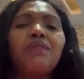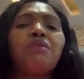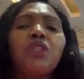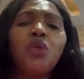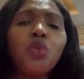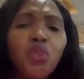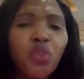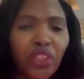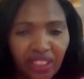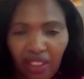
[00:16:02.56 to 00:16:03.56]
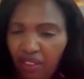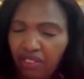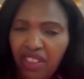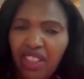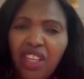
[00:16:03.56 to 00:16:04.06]
beyond yourself.
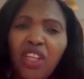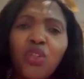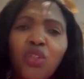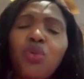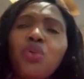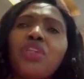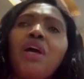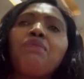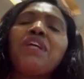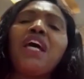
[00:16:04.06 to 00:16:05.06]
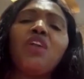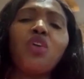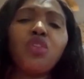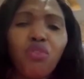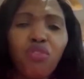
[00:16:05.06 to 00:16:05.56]
So there will be a
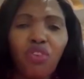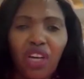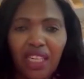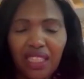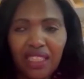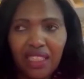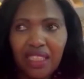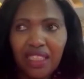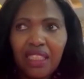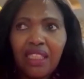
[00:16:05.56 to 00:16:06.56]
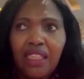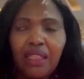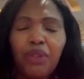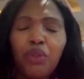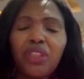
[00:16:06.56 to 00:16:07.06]
lot of work
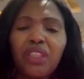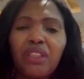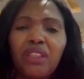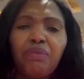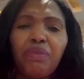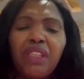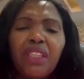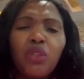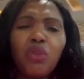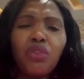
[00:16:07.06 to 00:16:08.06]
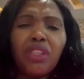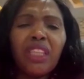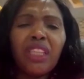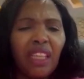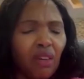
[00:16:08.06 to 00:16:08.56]
because the minute you
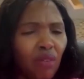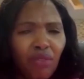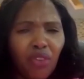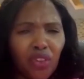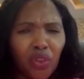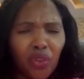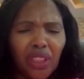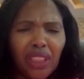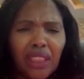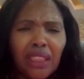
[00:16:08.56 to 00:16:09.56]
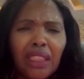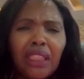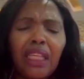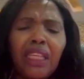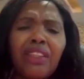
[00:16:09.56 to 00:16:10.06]
reach at a comfort zone,
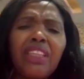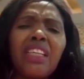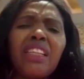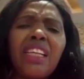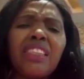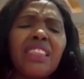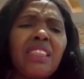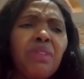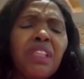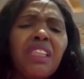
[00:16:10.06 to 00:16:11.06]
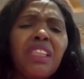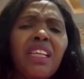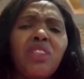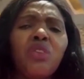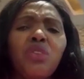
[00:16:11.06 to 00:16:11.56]
I think that is the minute
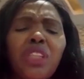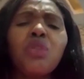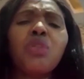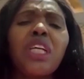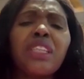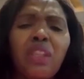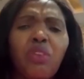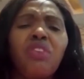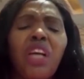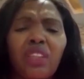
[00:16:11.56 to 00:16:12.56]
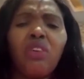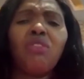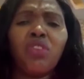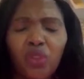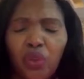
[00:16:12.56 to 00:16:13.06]
that you need to get out of that
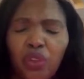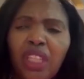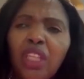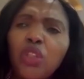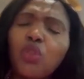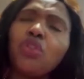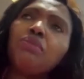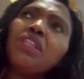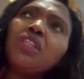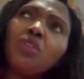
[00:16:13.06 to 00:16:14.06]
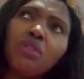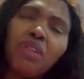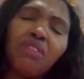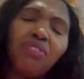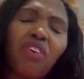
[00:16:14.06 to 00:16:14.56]
comfort zone. So the minute you
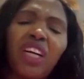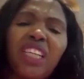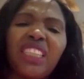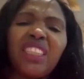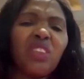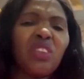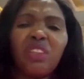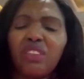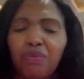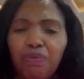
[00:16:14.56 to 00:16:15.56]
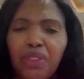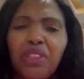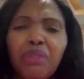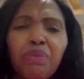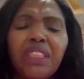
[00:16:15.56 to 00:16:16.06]
remain focused, you're
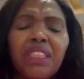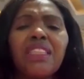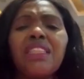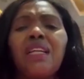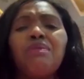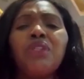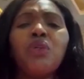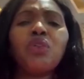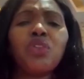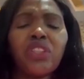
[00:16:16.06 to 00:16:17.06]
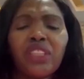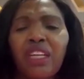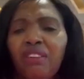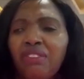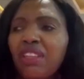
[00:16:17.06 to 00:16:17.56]
building businesses that beyond yourself,